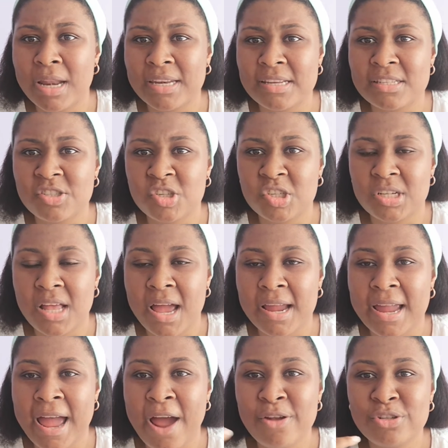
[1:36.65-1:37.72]
And it's just
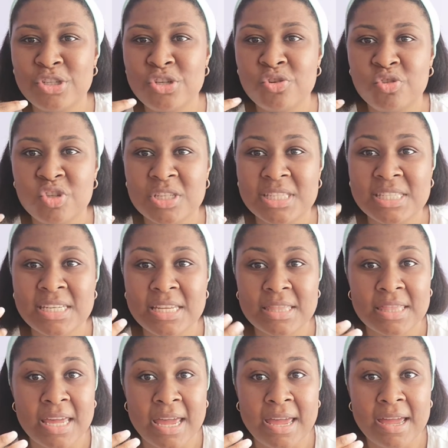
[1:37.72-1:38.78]
like, how do you just
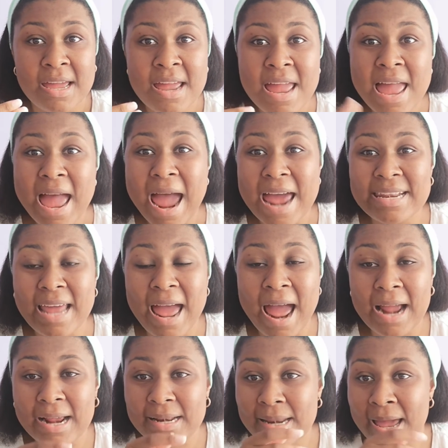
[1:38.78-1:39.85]
sit there and
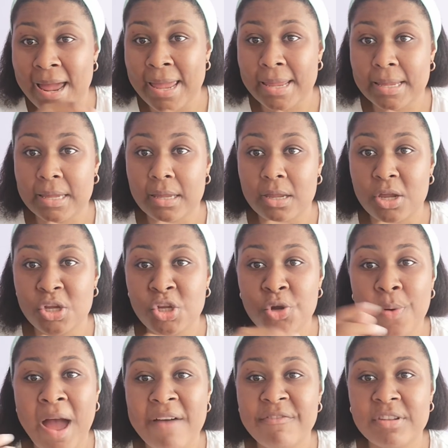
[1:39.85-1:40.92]
act like
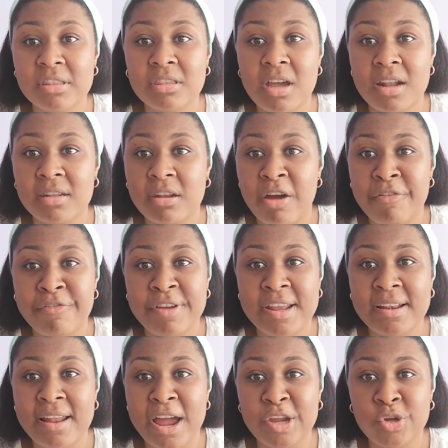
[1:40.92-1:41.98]
you haven't done
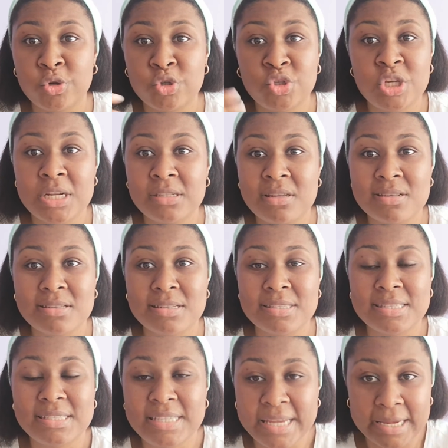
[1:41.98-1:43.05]
nothing, like your shit
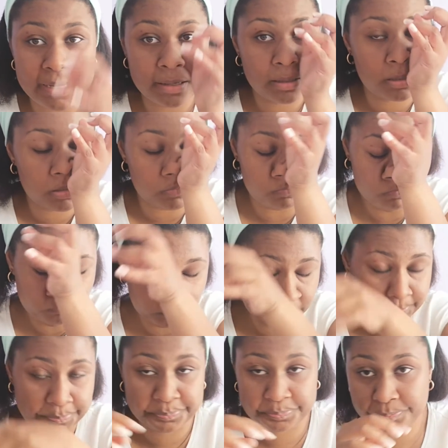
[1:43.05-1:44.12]
doesn't stink,
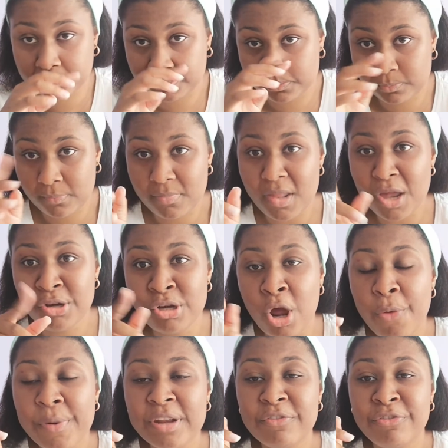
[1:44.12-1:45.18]

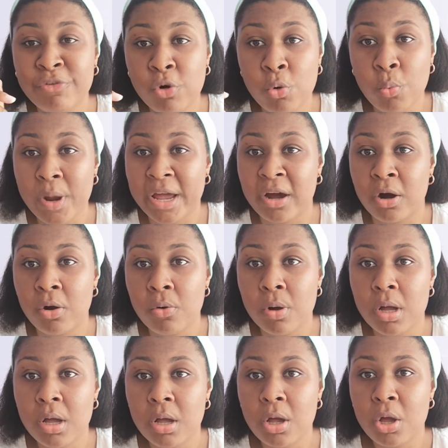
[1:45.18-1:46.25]
knowing full
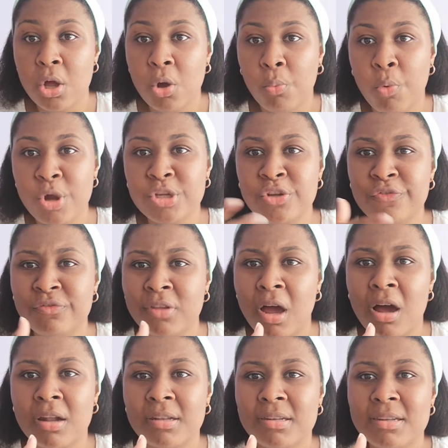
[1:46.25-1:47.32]
well what you've
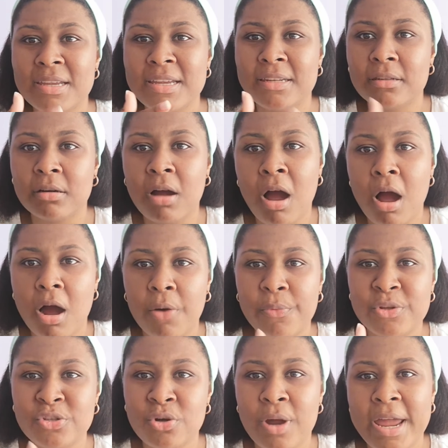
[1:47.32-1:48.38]
done in the car
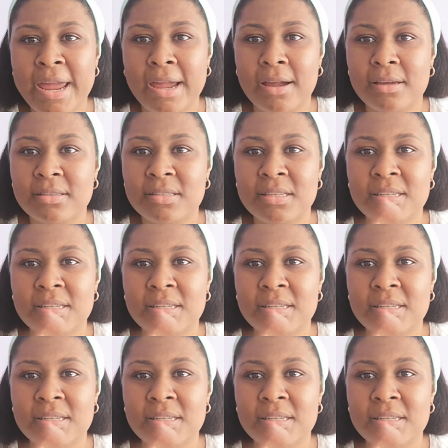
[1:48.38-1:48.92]
with your ex?